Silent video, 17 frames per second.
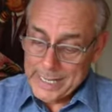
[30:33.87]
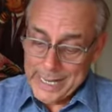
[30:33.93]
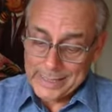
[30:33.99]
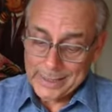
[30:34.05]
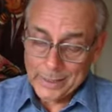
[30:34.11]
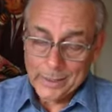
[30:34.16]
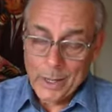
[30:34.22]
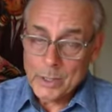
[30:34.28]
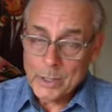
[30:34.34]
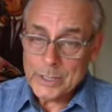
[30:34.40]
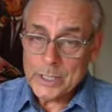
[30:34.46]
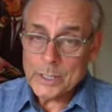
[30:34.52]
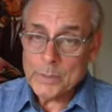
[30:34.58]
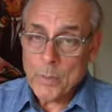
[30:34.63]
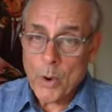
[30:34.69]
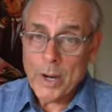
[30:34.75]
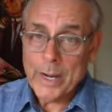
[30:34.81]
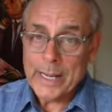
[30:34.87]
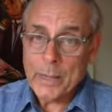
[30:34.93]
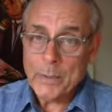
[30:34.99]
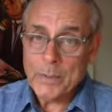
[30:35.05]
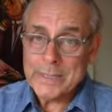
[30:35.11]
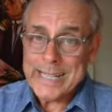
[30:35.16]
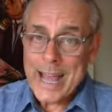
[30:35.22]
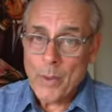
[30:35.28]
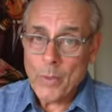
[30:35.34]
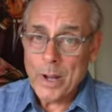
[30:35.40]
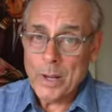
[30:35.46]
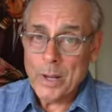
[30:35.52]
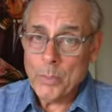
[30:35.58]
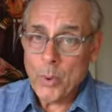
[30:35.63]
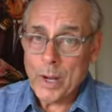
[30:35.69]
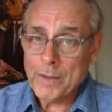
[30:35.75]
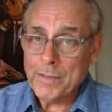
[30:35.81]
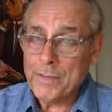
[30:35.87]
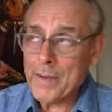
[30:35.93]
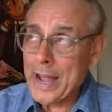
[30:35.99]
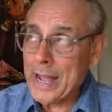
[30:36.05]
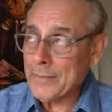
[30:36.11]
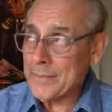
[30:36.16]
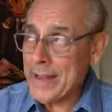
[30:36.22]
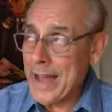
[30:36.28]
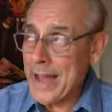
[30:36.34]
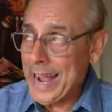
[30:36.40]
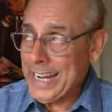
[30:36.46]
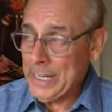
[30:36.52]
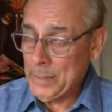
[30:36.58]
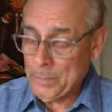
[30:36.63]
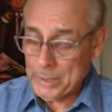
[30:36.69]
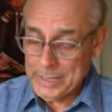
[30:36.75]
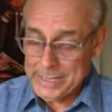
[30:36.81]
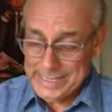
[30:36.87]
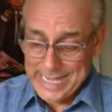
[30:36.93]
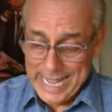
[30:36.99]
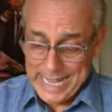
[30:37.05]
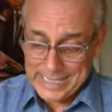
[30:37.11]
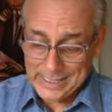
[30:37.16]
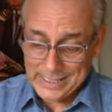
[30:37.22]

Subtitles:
At the lows this morning, it was down 1.59%.